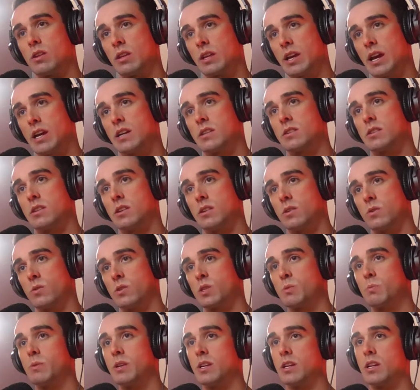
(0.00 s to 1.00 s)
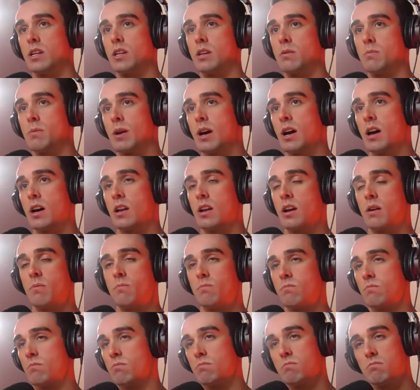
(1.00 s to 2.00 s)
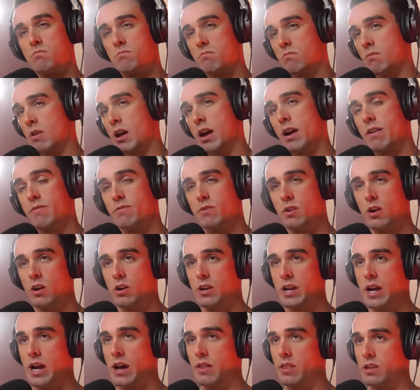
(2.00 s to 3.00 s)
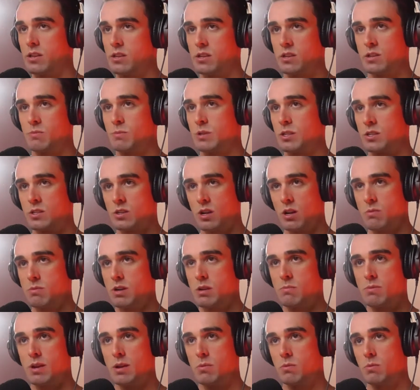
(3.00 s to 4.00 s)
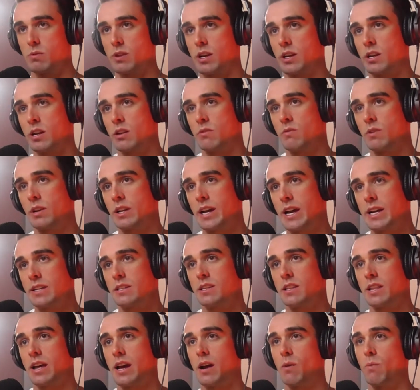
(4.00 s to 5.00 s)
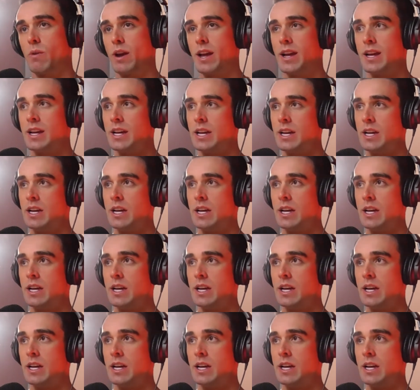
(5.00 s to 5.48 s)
the case that you're speaking about, and I have no doubt that there'd be so many people that can relate to that, where